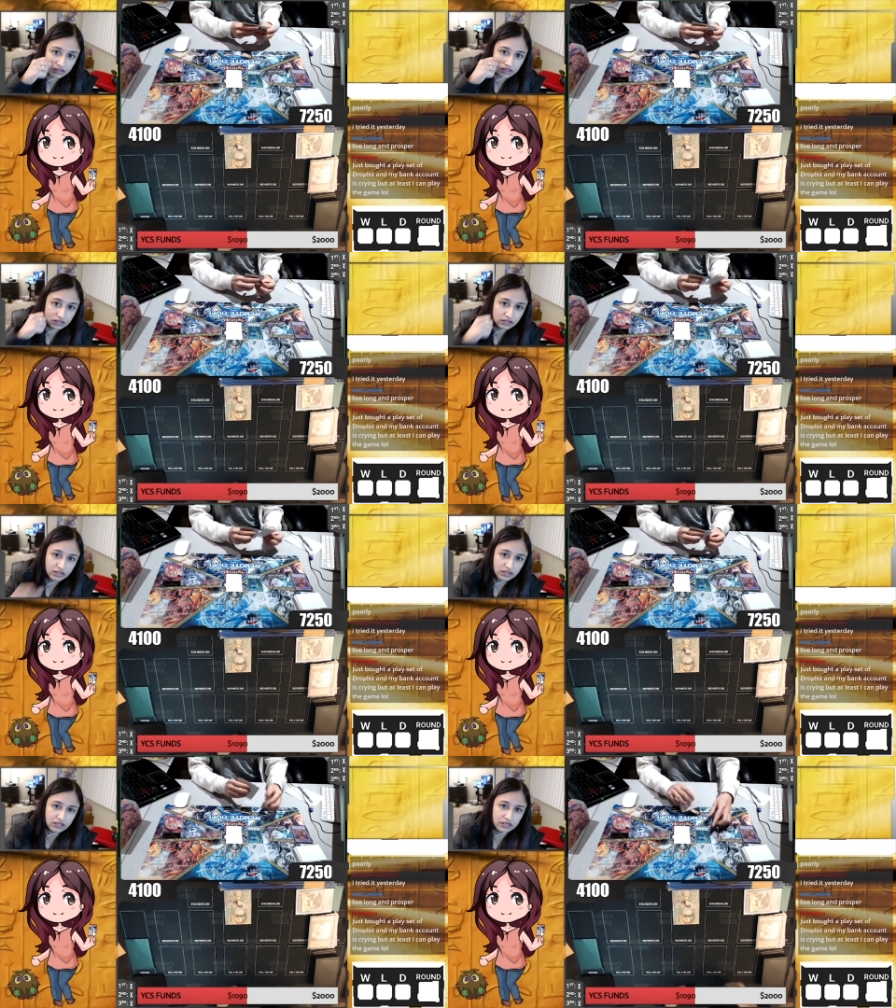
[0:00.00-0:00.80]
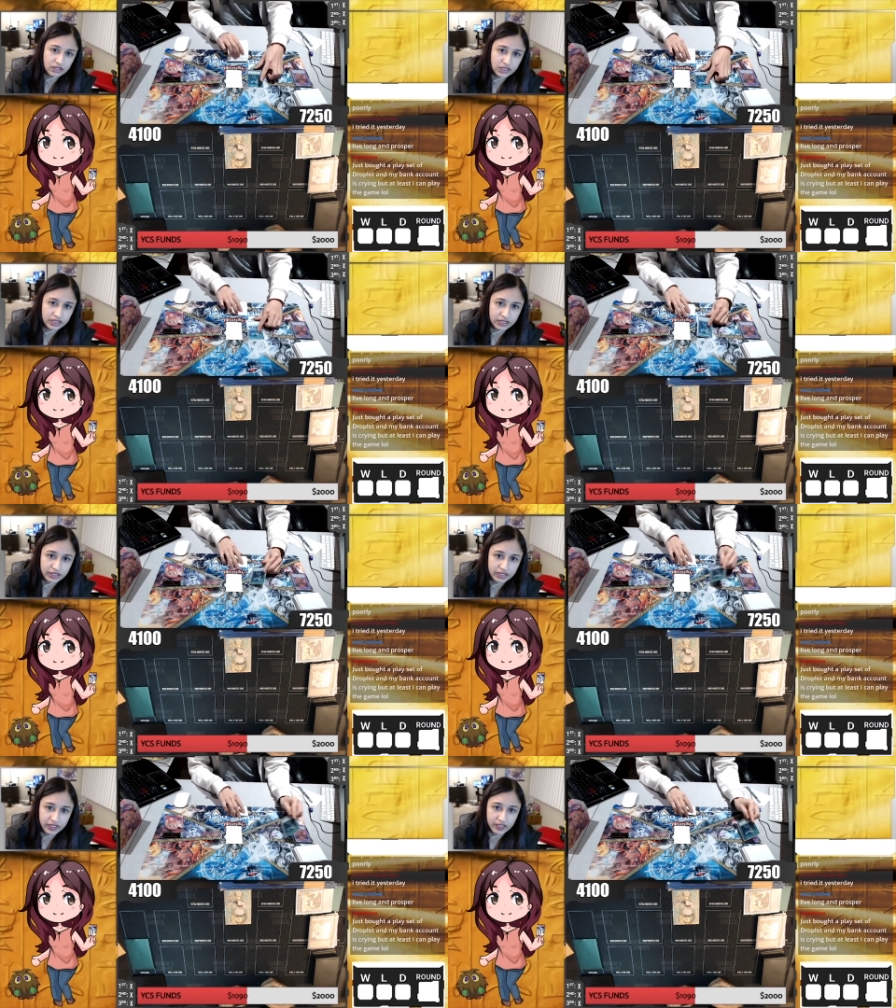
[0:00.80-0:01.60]
Alright, that's fine.
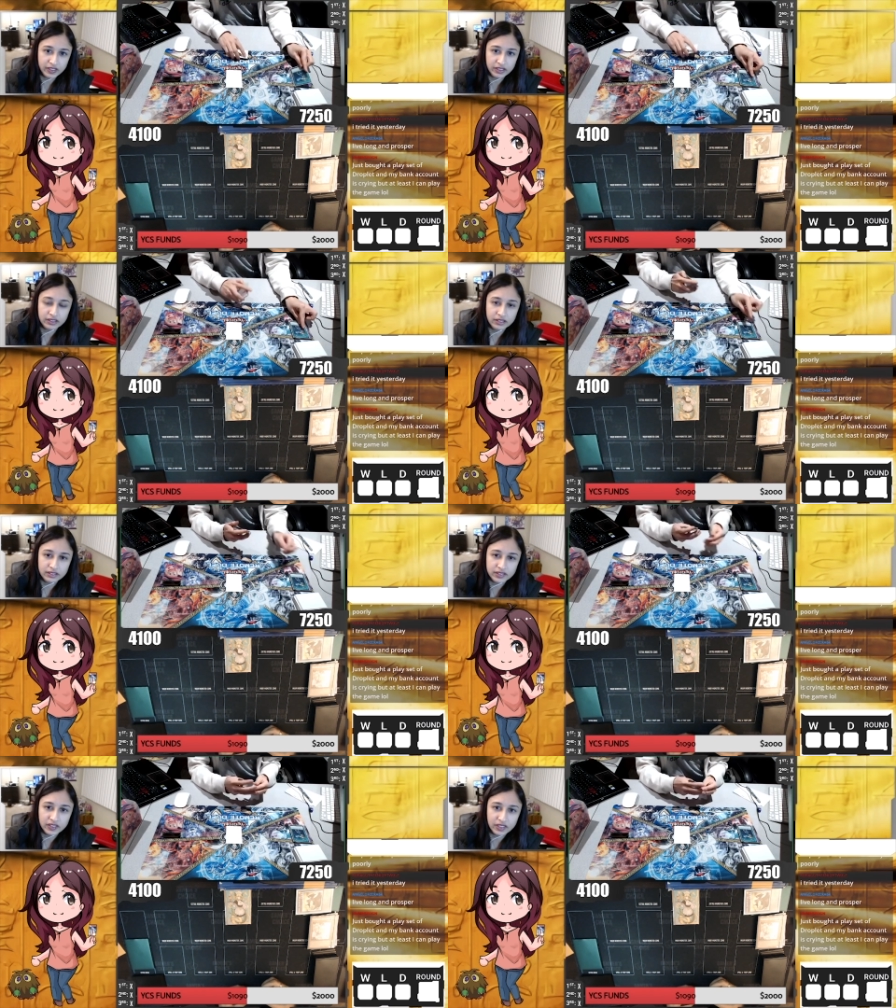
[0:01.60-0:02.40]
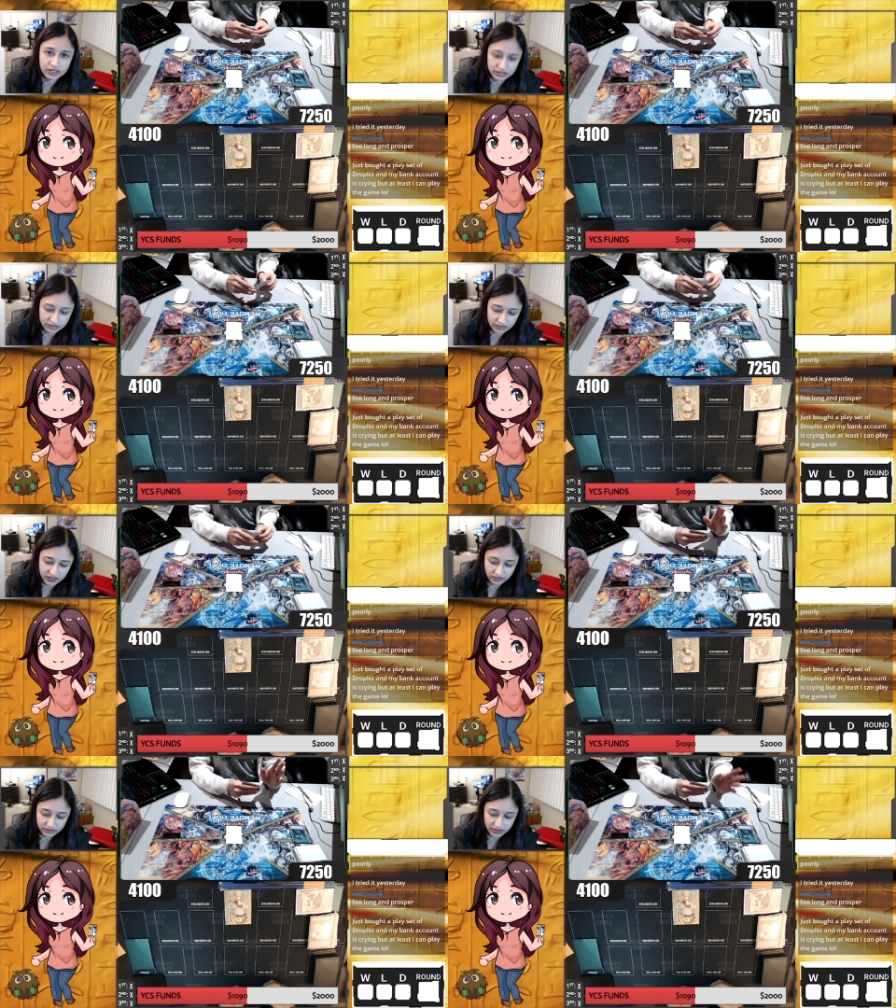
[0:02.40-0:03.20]
Um,
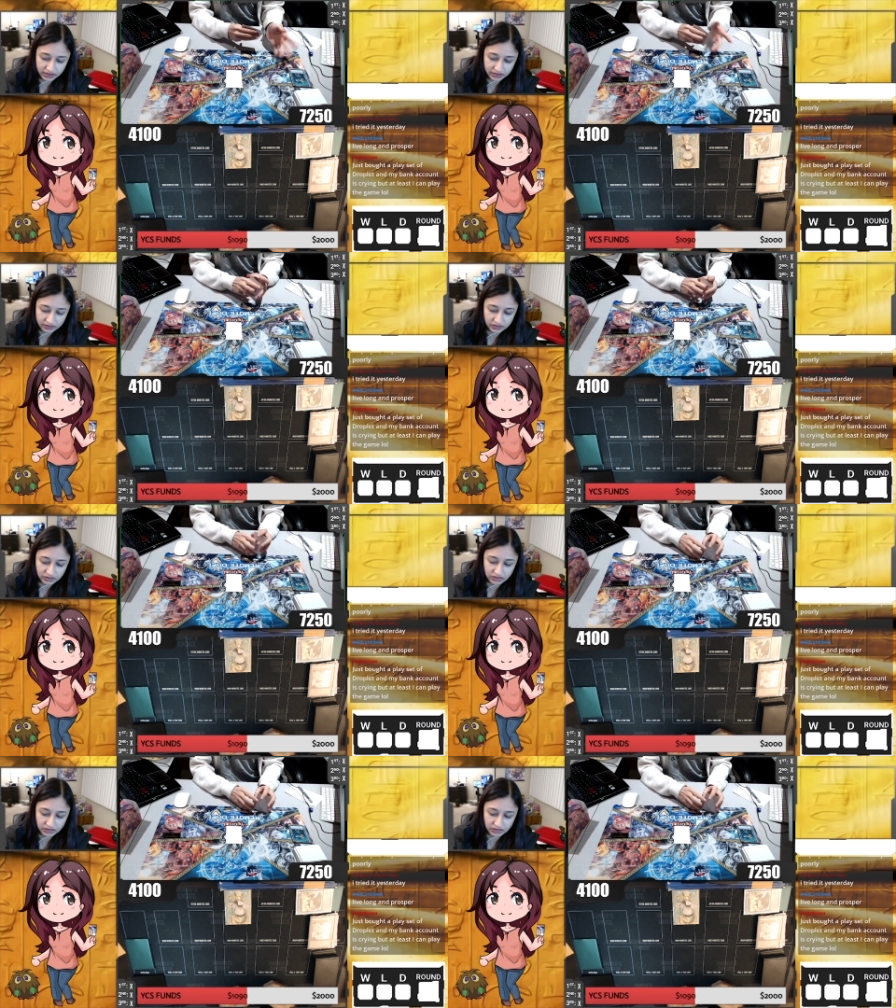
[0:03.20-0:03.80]
pass back to you.